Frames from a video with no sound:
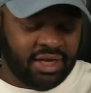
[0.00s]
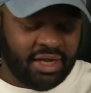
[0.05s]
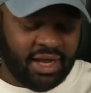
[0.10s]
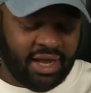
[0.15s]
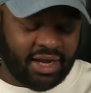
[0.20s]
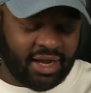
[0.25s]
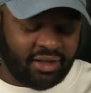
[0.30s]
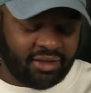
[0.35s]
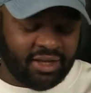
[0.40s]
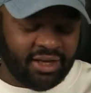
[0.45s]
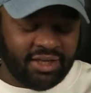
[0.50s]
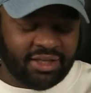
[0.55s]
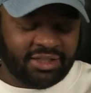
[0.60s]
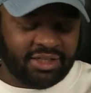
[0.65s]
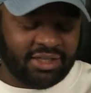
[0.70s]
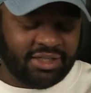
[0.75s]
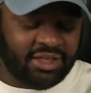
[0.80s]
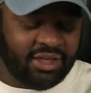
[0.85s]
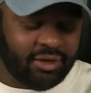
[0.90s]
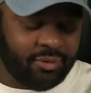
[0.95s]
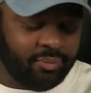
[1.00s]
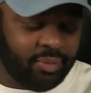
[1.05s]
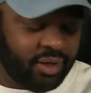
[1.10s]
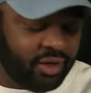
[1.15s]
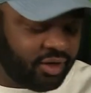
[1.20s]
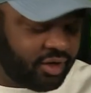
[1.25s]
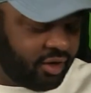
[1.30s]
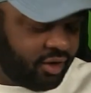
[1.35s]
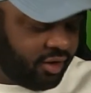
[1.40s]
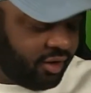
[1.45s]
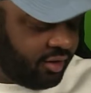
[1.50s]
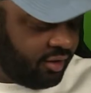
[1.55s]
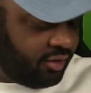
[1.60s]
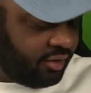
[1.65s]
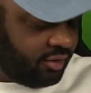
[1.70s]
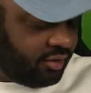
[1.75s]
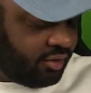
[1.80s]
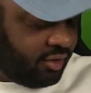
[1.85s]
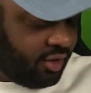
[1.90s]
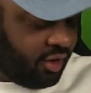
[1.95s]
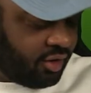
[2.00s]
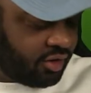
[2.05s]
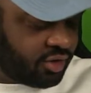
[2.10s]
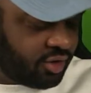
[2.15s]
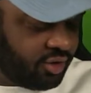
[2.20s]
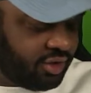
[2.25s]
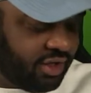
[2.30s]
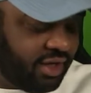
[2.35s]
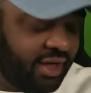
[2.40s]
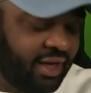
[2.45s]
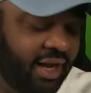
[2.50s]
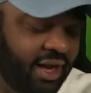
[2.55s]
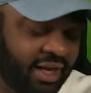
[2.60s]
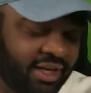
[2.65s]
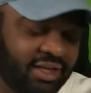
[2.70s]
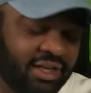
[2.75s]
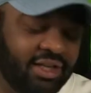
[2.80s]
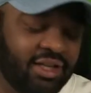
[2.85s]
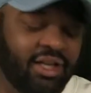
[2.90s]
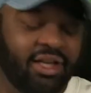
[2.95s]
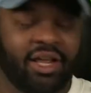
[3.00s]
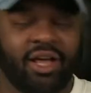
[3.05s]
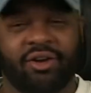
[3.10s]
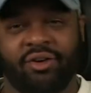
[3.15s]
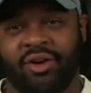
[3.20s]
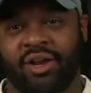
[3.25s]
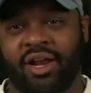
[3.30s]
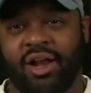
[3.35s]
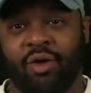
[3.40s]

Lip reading: and I think Aditya Bittaker also did the lettering,